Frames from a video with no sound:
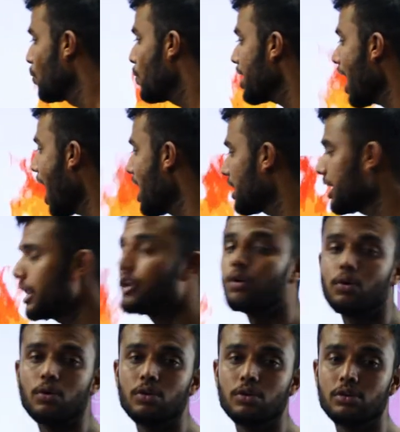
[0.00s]
We already
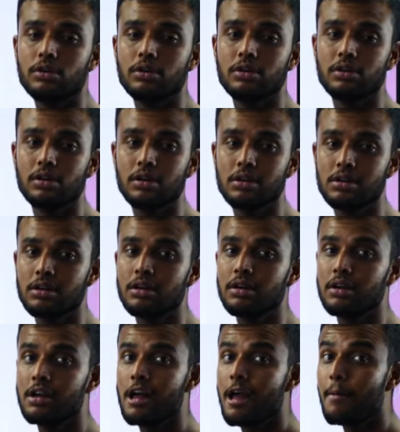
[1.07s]
know
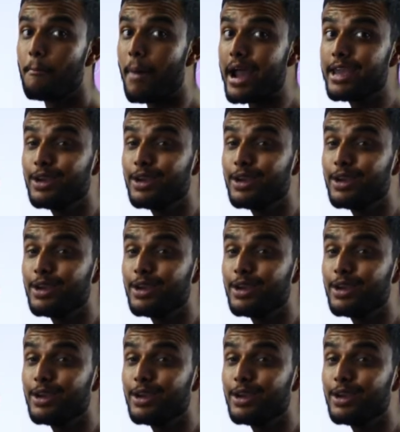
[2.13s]
by